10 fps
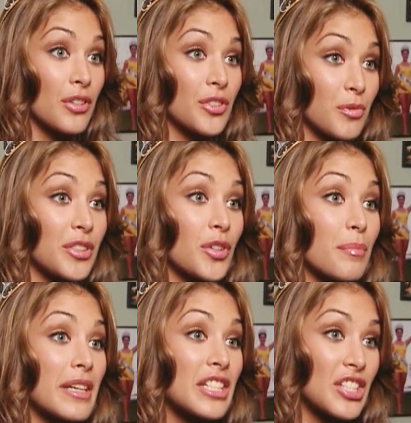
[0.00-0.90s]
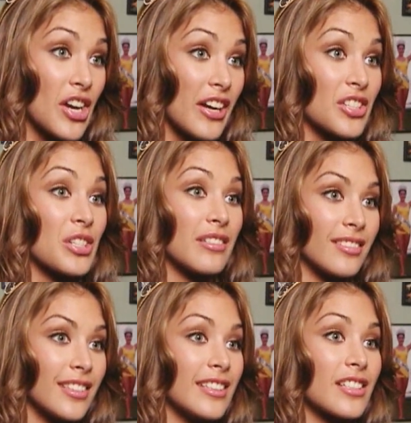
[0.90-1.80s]
you're, when you're being judged
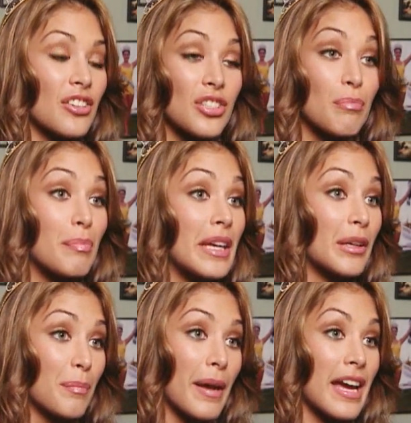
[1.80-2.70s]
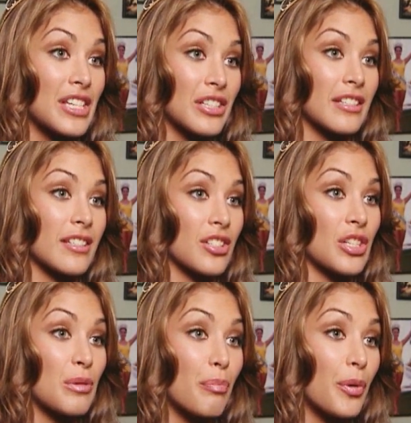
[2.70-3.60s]
in, in such a big pageant,
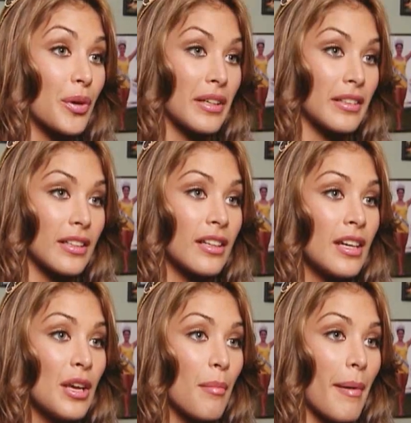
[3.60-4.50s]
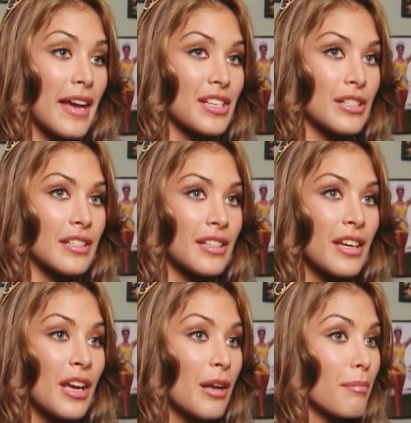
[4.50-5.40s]
such an important pageant.
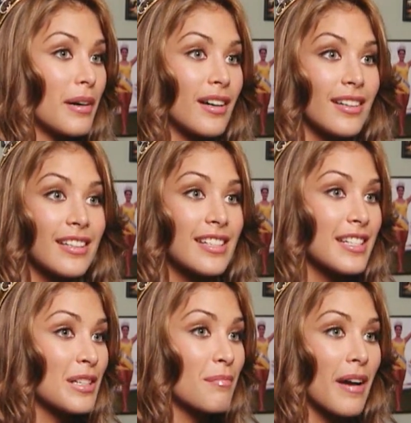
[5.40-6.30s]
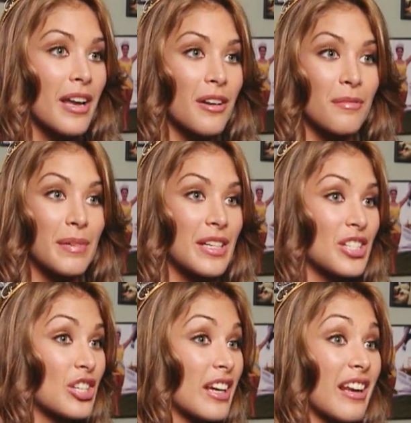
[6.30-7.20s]
But it doesn't matter because
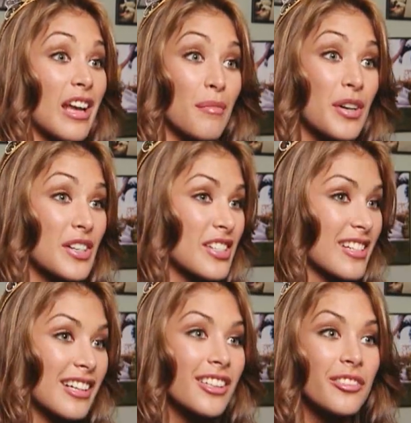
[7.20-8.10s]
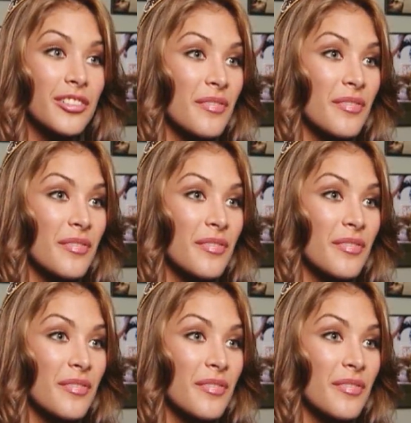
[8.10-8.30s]
she clapped herself